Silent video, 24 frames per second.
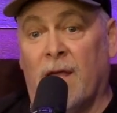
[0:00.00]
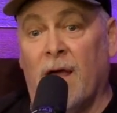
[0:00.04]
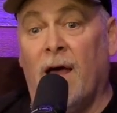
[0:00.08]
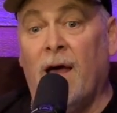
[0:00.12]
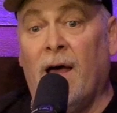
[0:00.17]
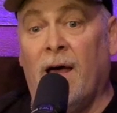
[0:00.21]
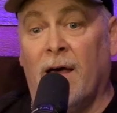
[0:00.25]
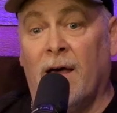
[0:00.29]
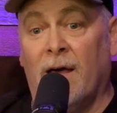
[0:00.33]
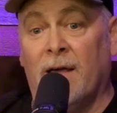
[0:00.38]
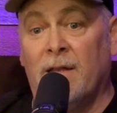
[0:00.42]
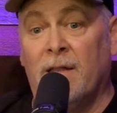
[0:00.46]

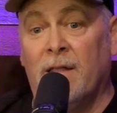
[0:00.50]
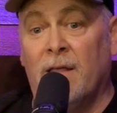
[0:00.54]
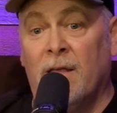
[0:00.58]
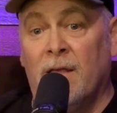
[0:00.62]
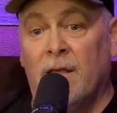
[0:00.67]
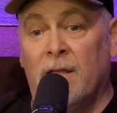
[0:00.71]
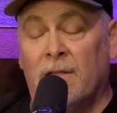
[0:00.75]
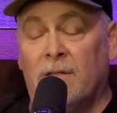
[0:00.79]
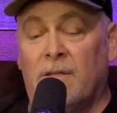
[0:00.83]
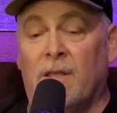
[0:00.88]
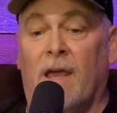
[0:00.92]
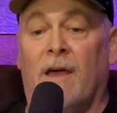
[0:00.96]
God,
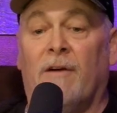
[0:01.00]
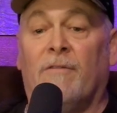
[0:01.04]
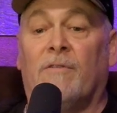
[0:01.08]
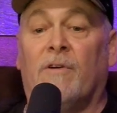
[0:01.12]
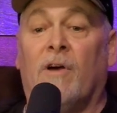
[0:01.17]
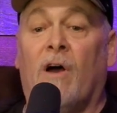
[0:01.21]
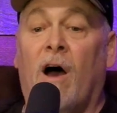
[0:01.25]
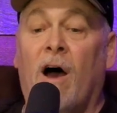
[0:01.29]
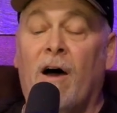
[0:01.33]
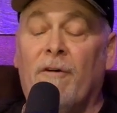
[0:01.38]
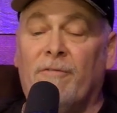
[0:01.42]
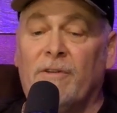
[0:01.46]
to have
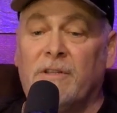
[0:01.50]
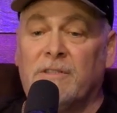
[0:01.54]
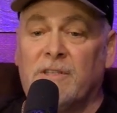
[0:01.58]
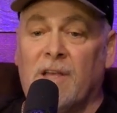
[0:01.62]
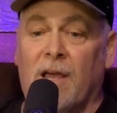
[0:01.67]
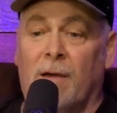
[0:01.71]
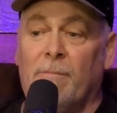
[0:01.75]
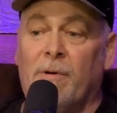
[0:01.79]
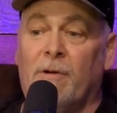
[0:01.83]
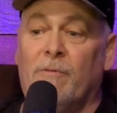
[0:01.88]
confidence in God.